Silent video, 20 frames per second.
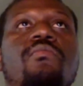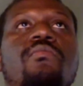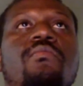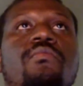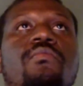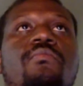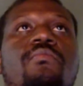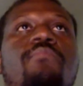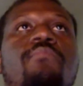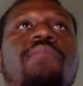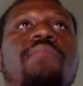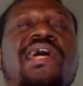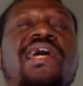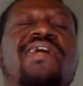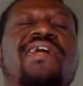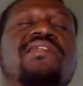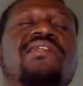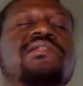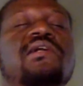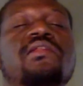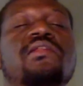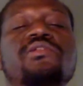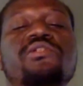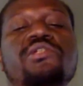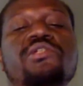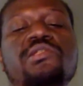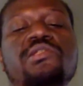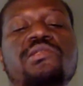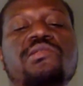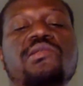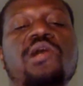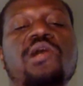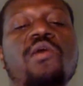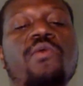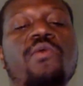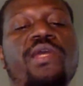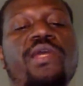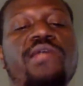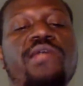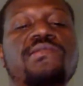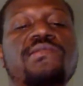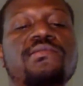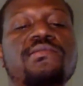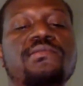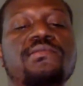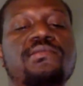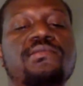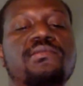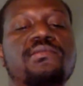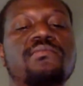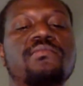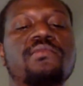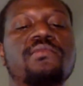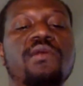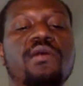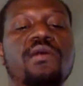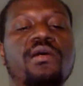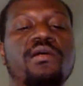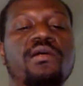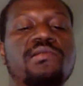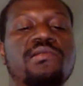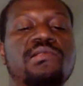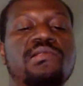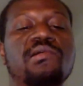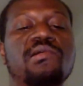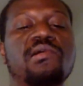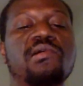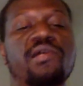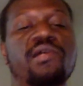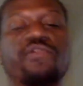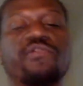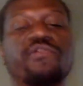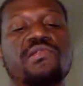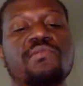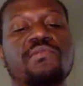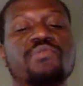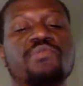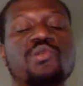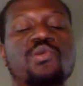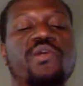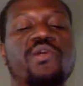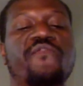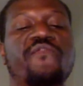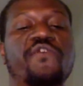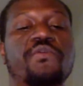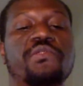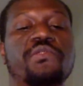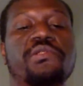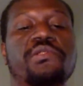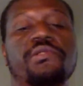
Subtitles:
Black intelligence is always still under some sort of filter.